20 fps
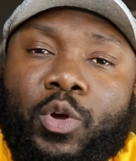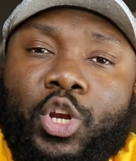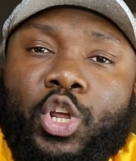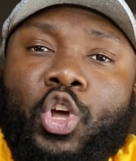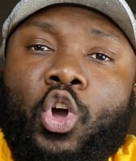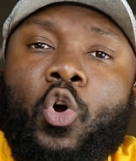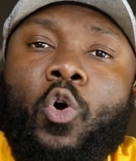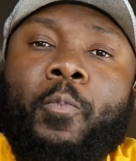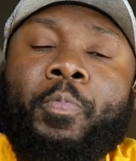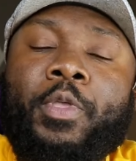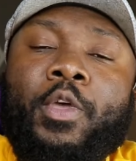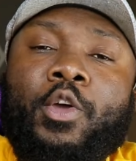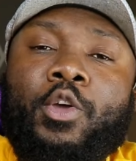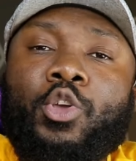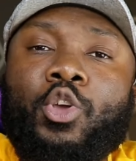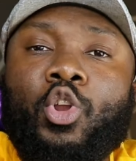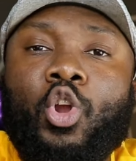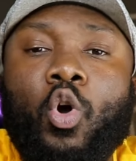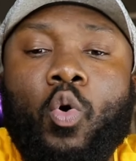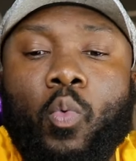would go,
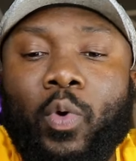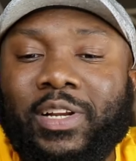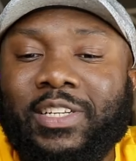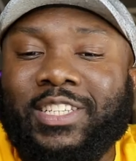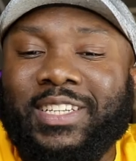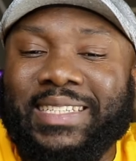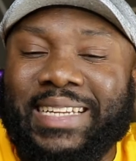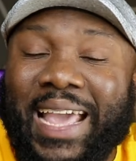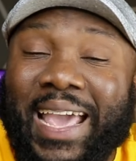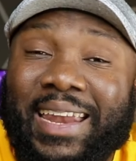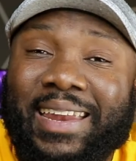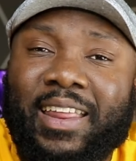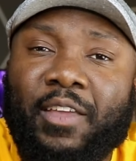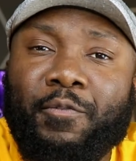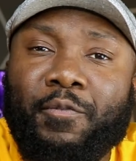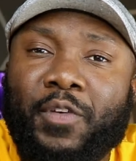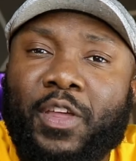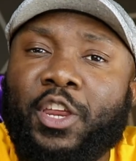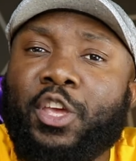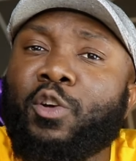with just
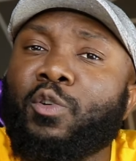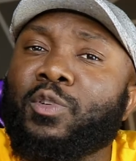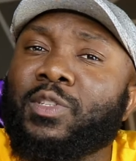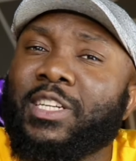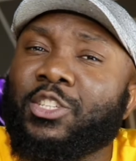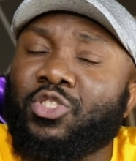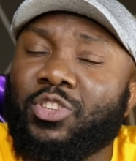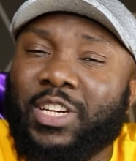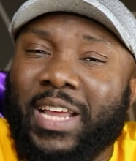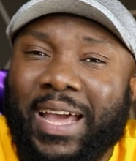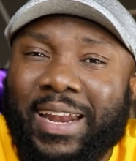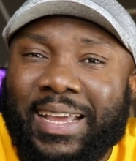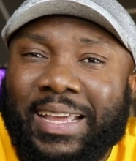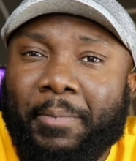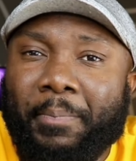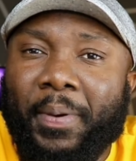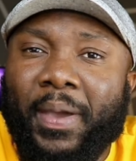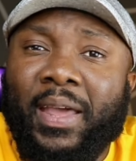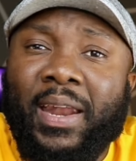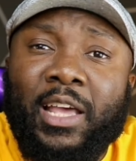editing videos and just kind of
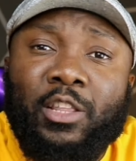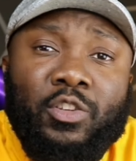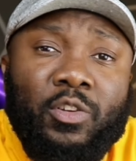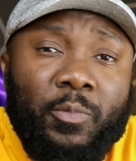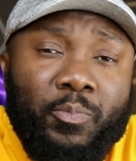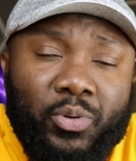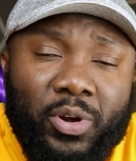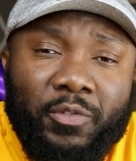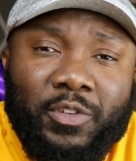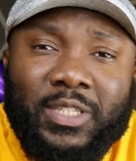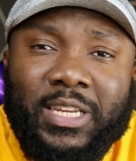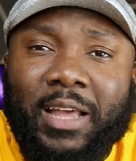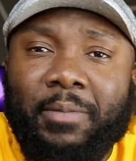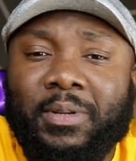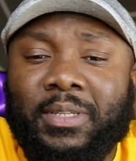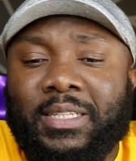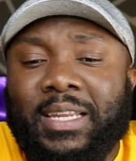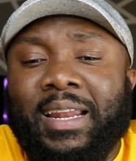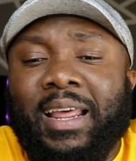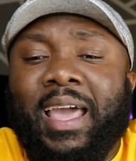compare that to the previous
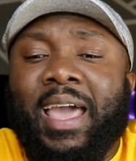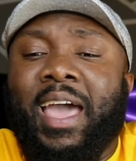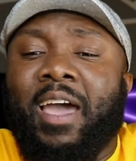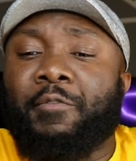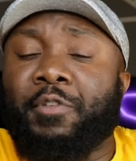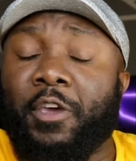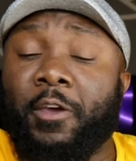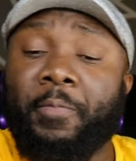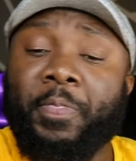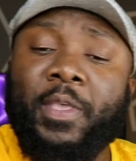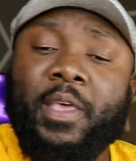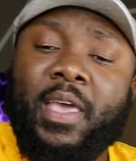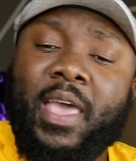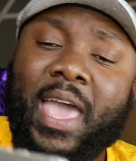tablets that I have here.